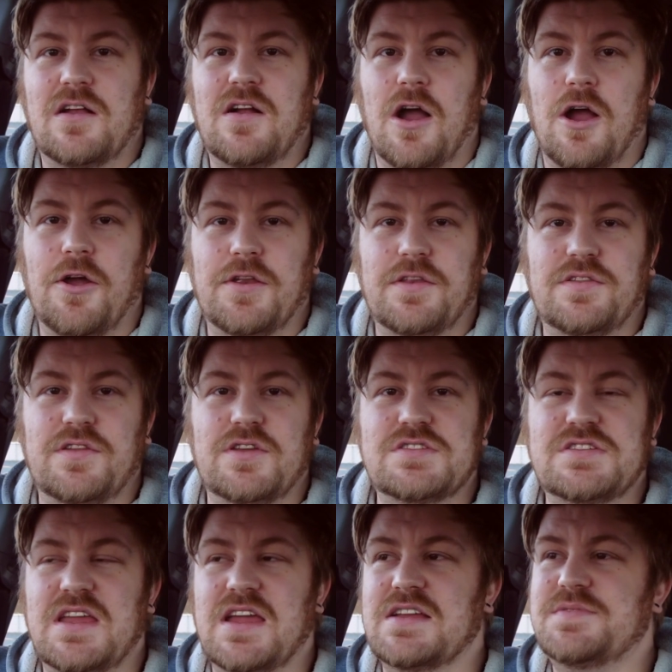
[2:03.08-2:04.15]
a car
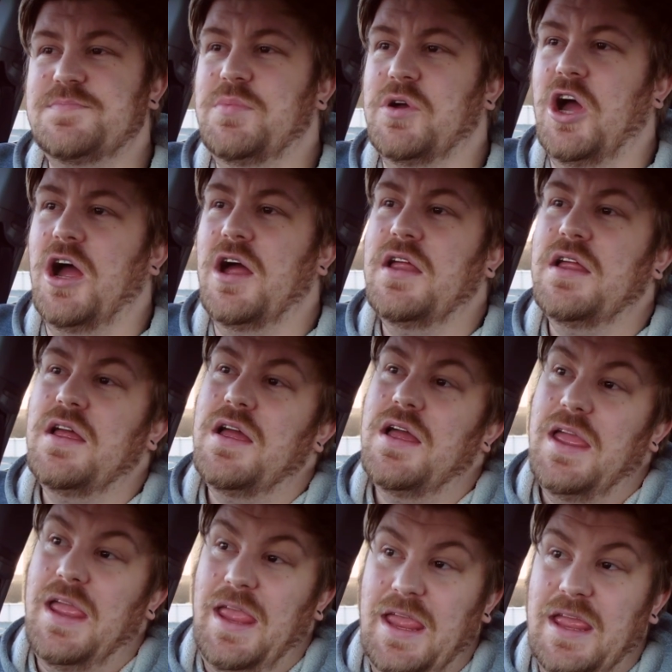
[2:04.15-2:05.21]
enthusiast, but
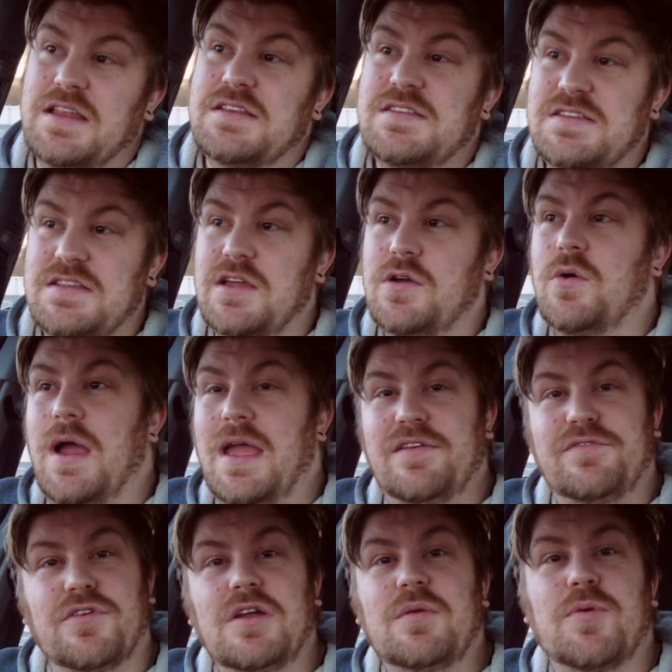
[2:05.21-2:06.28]
it's still a
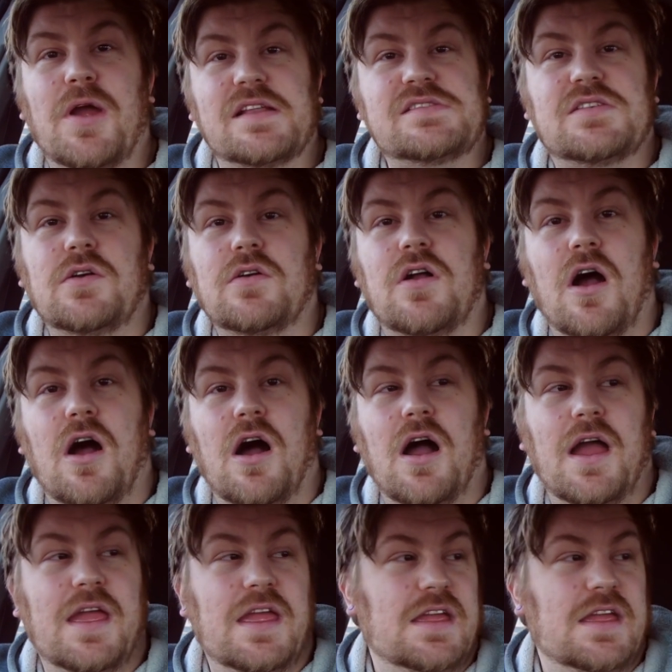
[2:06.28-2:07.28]
very practical car.